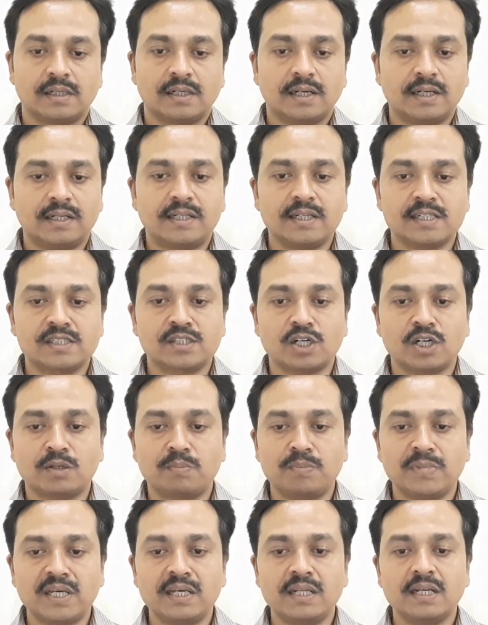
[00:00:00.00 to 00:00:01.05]
It does not
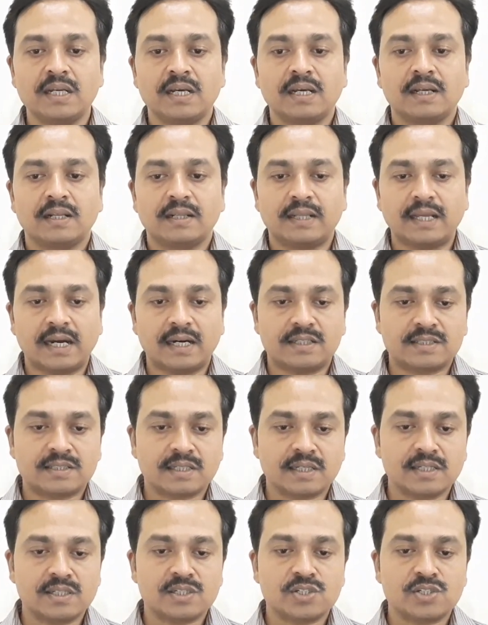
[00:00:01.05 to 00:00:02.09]
mean that
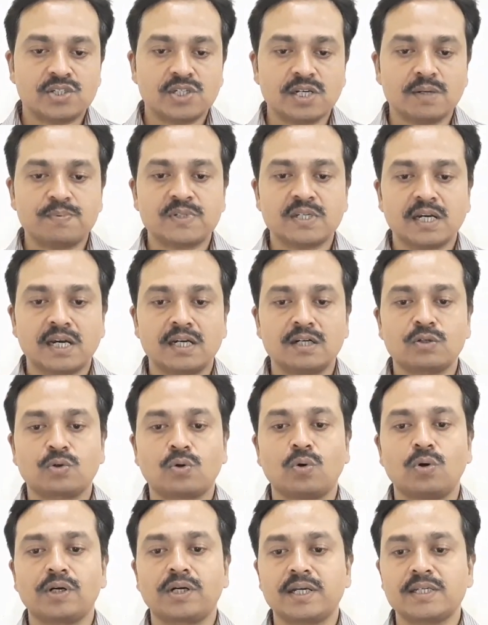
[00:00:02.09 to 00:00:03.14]
since chips and
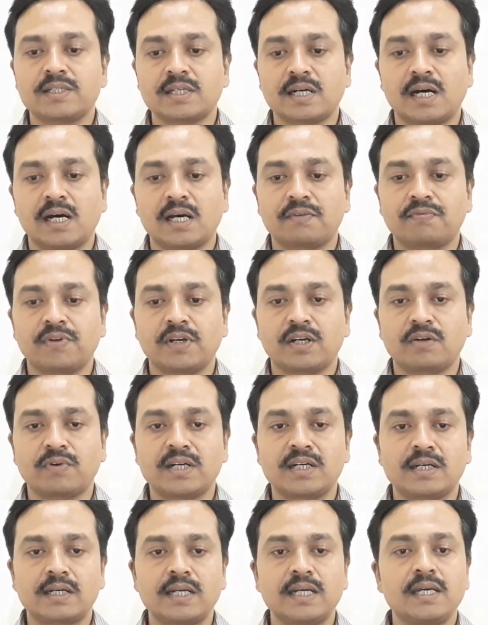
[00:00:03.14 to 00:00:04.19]
cold drinks are
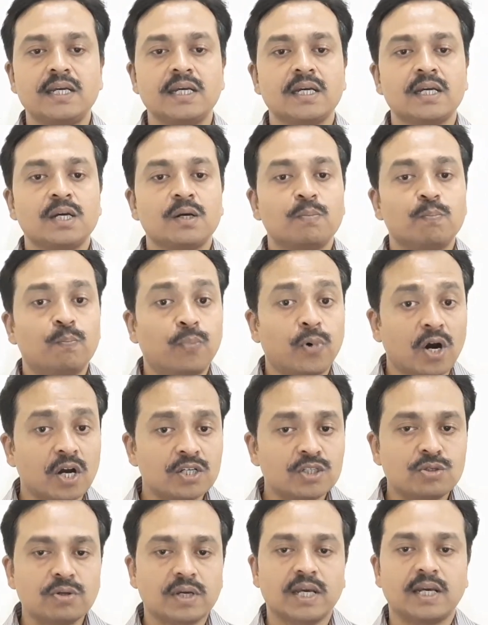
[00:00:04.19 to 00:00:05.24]
frequently
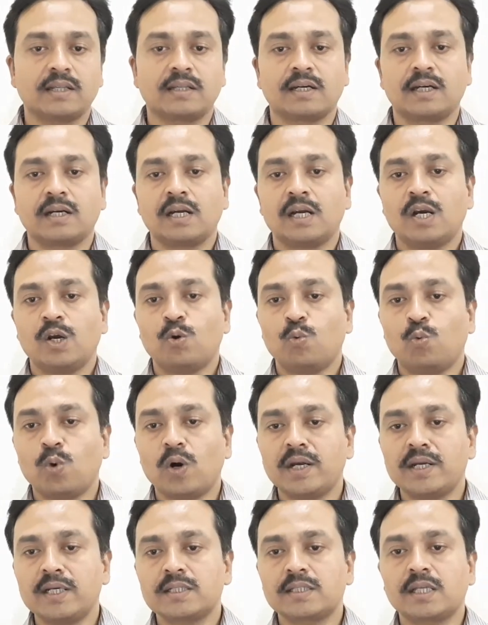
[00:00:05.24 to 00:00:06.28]
bought together,
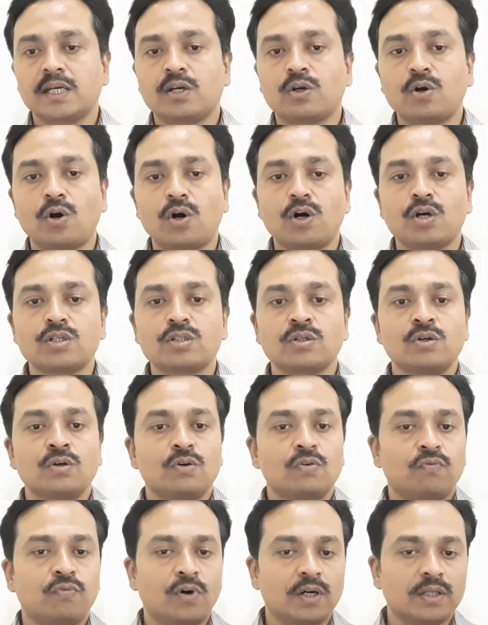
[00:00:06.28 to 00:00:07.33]
one is the cause
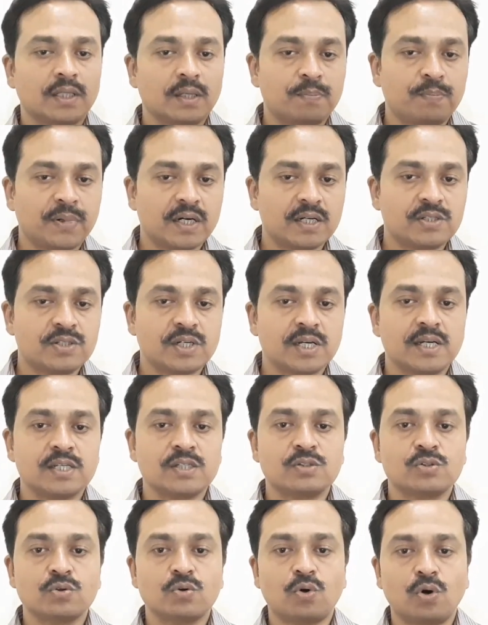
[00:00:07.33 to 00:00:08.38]
for the
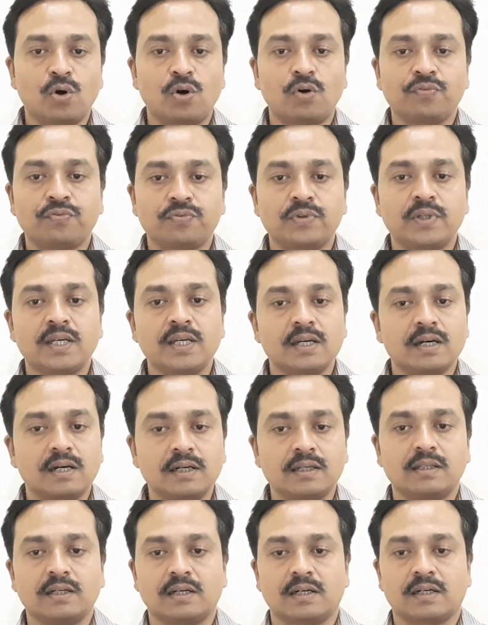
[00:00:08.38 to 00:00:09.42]
purchase of the
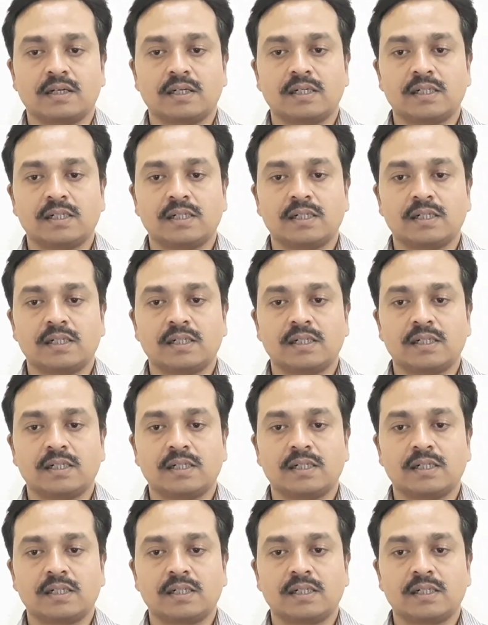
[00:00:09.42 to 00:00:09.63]
other.